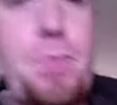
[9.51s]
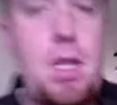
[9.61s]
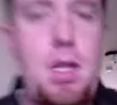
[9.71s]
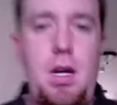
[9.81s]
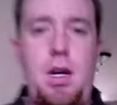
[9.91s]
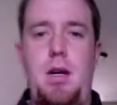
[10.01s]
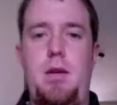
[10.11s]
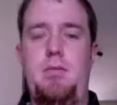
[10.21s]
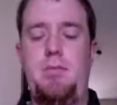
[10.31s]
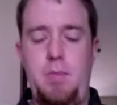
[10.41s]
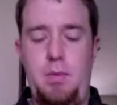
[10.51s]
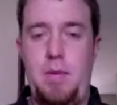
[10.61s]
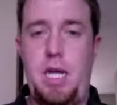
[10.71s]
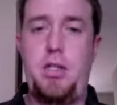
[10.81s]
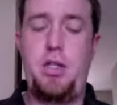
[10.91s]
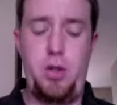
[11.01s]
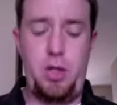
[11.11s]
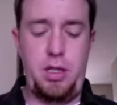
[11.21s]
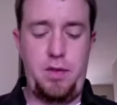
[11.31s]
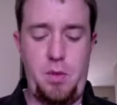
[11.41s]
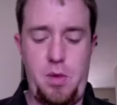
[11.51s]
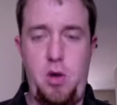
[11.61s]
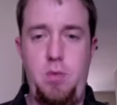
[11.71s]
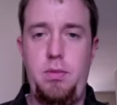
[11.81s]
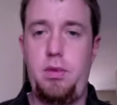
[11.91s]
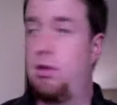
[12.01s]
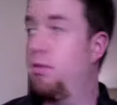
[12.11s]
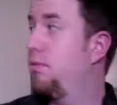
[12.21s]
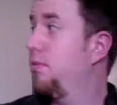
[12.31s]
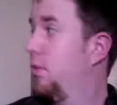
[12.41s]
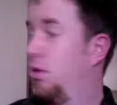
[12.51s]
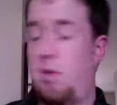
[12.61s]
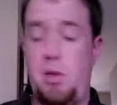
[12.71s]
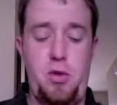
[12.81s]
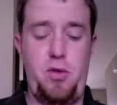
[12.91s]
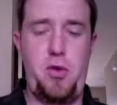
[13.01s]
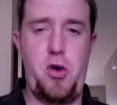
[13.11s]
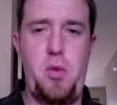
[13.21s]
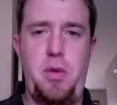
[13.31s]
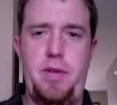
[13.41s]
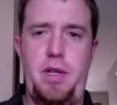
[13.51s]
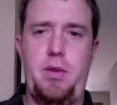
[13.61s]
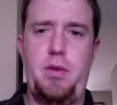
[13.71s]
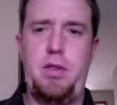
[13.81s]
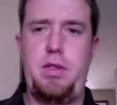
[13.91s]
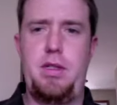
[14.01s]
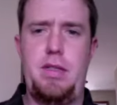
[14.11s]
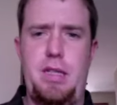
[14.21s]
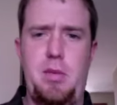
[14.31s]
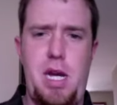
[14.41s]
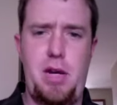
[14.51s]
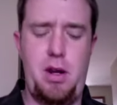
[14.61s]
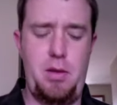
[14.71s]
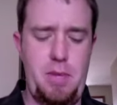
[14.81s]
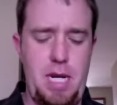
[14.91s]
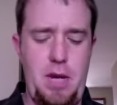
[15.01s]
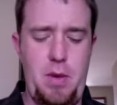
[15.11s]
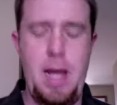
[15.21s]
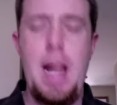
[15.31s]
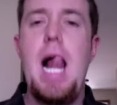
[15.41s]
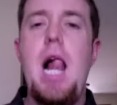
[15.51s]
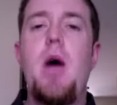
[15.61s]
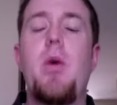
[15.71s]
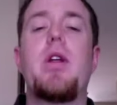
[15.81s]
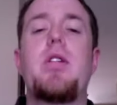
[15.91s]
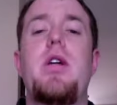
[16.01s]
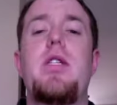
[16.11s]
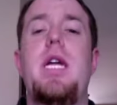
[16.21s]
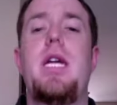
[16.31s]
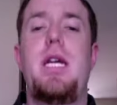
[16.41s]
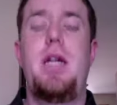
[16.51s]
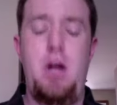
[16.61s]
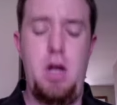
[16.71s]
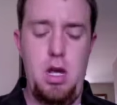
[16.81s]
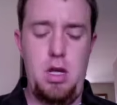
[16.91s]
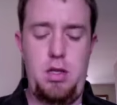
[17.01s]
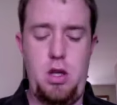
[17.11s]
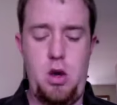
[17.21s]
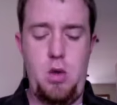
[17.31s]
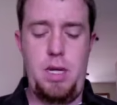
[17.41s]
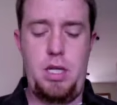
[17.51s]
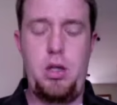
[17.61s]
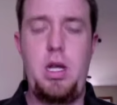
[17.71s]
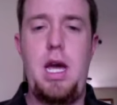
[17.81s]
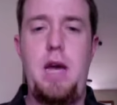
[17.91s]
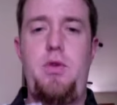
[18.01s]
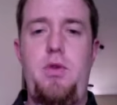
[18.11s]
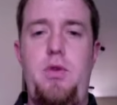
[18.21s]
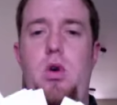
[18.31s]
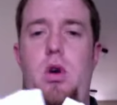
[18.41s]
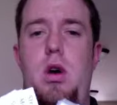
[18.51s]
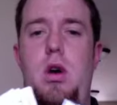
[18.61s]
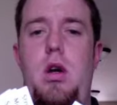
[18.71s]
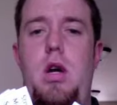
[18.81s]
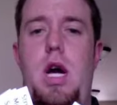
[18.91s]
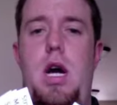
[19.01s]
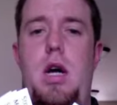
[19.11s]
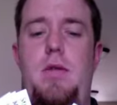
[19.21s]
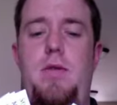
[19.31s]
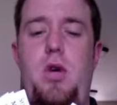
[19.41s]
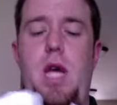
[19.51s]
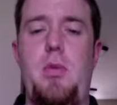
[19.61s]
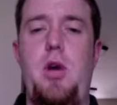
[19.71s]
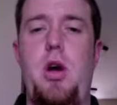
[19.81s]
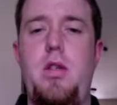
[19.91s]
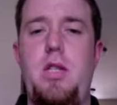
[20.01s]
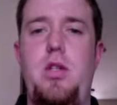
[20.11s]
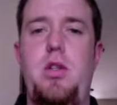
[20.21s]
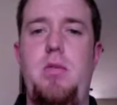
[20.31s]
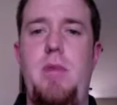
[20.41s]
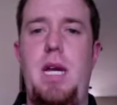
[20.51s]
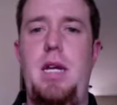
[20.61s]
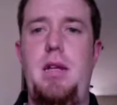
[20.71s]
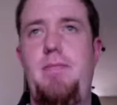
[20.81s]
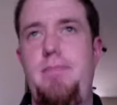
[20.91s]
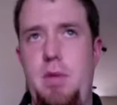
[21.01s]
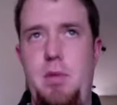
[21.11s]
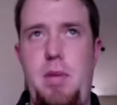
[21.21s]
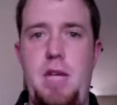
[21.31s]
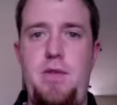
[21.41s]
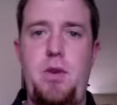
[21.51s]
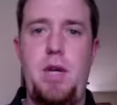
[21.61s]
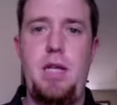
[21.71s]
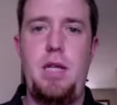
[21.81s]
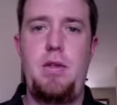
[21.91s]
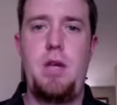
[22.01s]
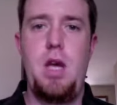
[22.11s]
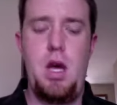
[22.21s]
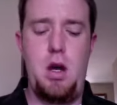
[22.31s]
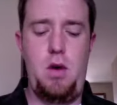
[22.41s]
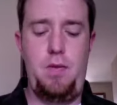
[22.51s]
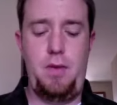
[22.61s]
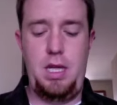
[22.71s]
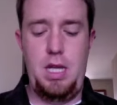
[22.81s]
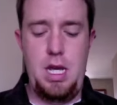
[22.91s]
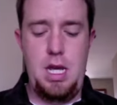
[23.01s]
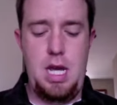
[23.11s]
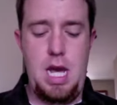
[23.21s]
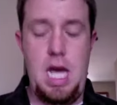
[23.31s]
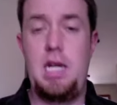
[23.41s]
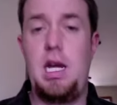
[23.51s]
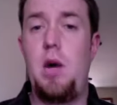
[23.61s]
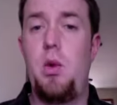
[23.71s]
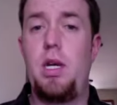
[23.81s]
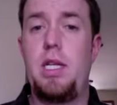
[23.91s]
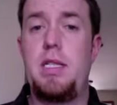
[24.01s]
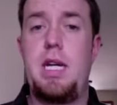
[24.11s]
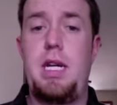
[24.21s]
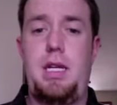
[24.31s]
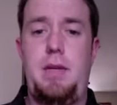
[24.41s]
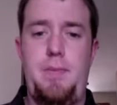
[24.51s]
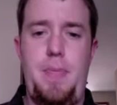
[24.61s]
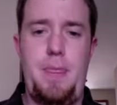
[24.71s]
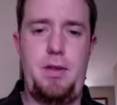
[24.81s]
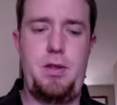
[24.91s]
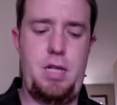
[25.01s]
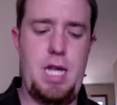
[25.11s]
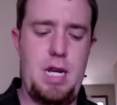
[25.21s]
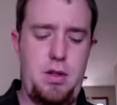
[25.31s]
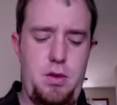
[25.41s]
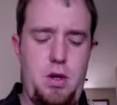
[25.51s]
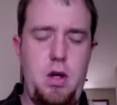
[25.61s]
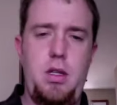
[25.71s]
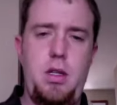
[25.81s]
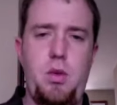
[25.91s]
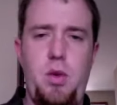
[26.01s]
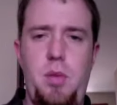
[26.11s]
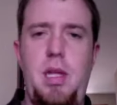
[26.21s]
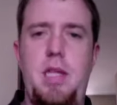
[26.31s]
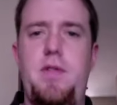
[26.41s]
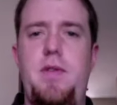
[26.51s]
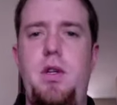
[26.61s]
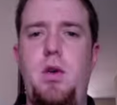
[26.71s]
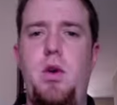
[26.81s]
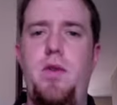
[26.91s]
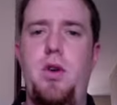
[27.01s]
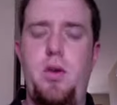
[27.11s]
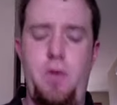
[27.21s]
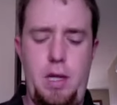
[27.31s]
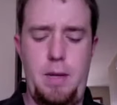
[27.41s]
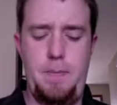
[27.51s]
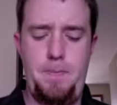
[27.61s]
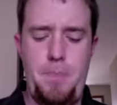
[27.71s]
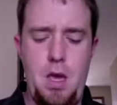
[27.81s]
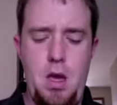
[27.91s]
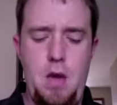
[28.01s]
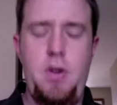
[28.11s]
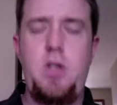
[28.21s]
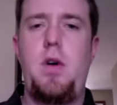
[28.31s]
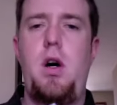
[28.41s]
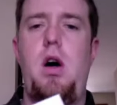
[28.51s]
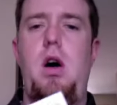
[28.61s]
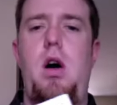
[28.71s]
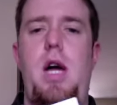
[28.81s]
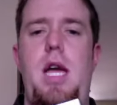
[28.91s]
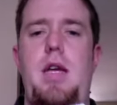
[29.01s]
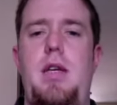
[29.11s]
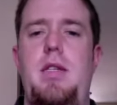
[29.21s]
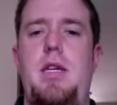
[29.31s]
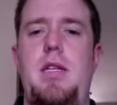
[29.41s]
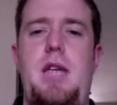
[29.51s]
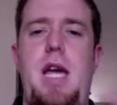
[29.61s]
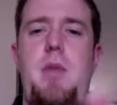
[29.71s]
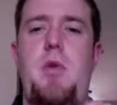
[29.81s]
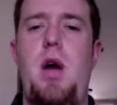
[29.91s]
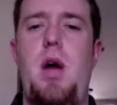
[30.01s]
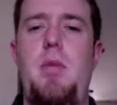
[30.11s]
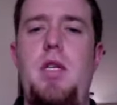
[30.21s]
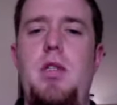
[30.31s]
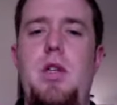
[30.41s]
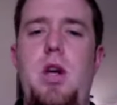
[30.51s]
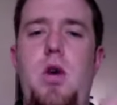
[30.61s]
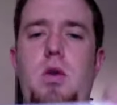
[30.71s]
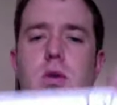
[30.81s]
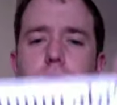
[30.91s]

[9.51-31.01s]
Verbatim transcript: Um, I'm actually shooting this from home, so this is my beautiful home if anyone wants to see the background. But anyway, we're going to start studying here. So make sure you have your uh, vocab cards that you should have made in the past few nights, hopefully, and uh, we'll get studying. It shouldn't take too long. You can replay this video over and over again. First of all, says Hammurabi's Code.